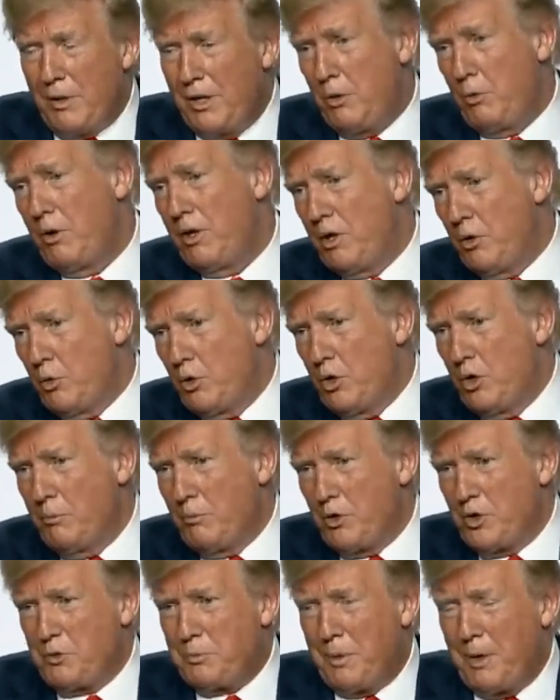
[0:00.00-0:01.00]
By the way, there were
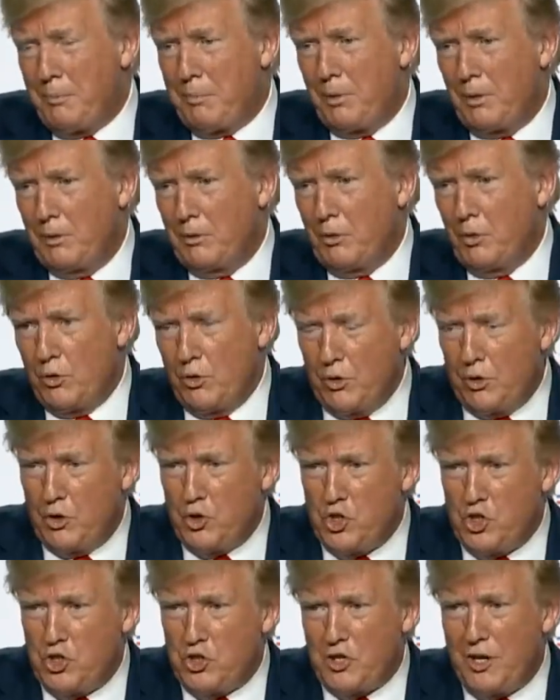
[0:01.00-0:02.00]
numerous people during
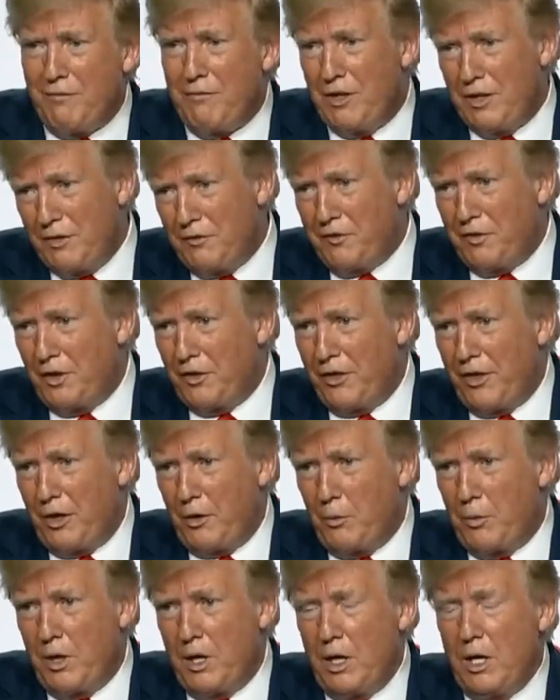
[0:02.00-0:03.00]
the G7 that felt
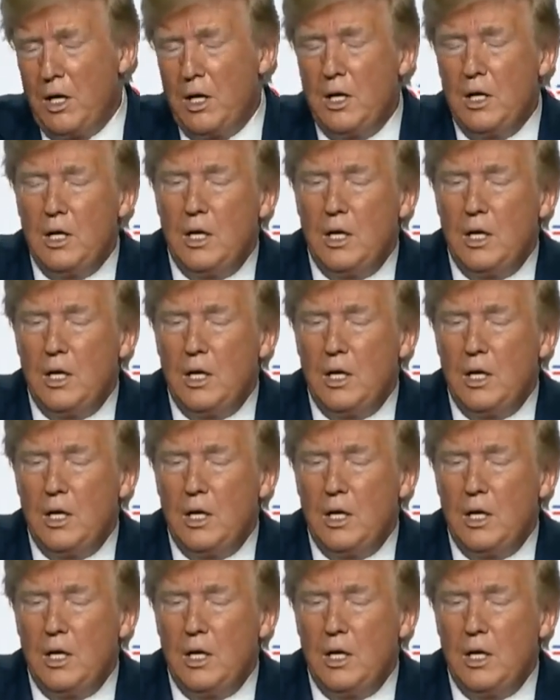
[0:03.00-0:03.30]
that way.